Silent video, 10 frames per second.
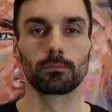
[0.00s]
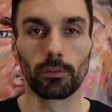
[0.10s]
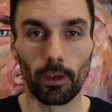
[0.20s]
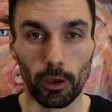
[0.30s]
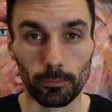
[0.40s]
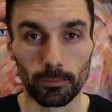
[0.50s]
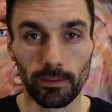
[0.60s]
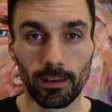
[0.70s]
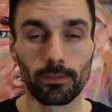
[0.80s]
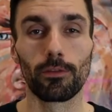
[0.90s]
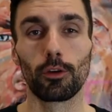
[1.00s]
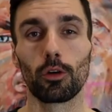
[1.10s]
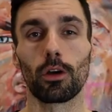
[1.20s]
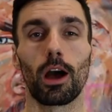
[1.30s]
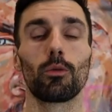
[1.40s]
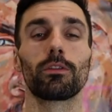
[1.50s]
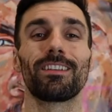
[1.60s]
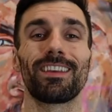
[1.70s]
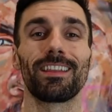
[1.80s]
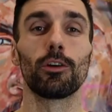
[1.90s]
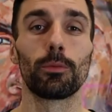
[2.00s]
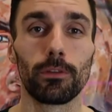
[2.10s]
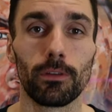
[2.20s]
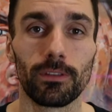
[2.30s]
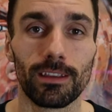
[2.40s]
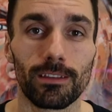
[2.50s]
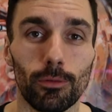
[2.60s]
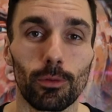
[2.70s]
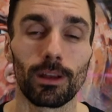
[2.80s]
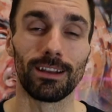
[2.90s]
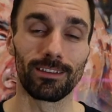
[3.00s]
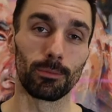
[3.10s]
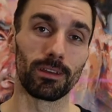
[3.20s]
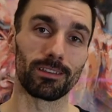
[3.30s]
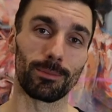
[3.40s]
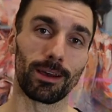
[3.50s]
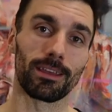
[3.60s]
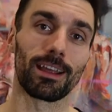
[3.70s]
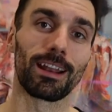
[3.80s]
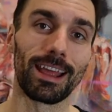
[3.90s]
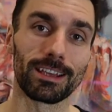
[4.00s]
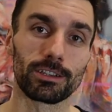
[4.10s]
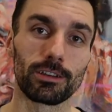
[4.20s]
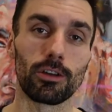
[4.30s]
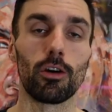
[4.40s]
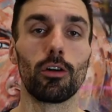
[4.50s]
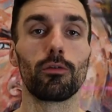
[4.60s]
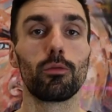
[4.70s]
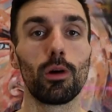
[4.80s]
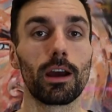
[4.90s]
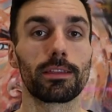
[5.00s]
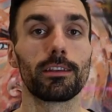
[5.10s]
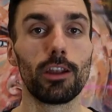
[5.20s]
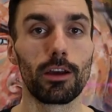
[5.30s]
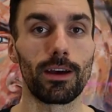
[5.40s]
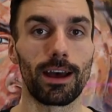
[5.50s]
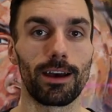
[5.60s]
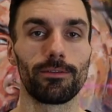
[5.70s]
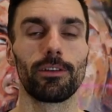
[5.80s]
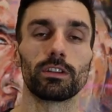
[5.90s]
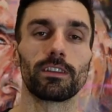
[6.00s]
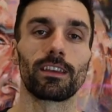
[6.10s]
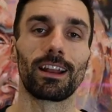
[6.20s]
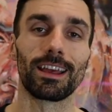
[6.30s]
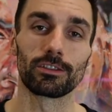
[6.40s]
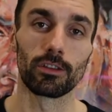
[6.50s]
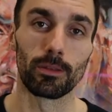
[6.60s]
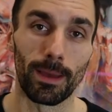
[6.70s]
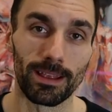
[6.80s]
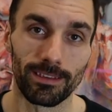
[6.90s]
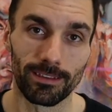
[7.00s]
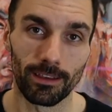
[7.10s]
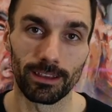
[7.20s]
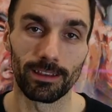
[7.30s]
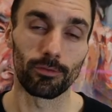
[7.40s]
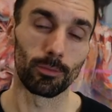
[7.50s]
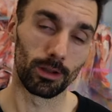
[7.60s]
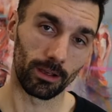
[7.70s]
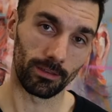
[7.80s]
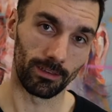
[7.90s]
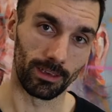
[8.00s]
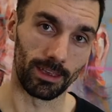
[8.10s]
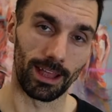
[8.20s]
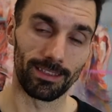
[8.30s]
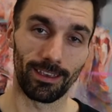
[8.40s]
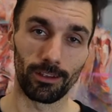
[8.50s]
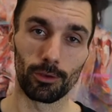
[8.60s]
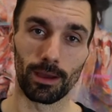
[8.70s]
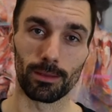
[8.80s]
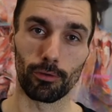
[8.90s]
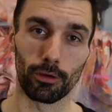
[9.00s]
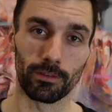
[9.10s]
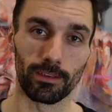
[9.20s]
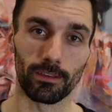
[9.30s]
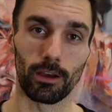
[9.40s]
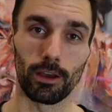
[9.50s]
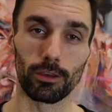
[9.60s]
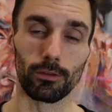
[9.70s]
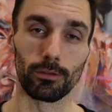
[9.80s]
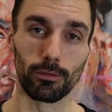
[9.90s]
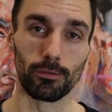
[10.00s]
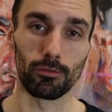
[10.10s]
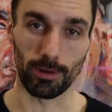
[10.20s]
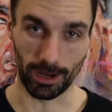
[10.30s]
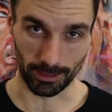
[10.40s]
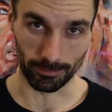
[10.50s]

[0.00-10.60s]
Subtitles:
So, instead of a vlog, I wanted to take the opportunity to talk a little bit about the collection of work that Nova have, which is a collection of the paintings I did from last year, and tell you about the process I used to create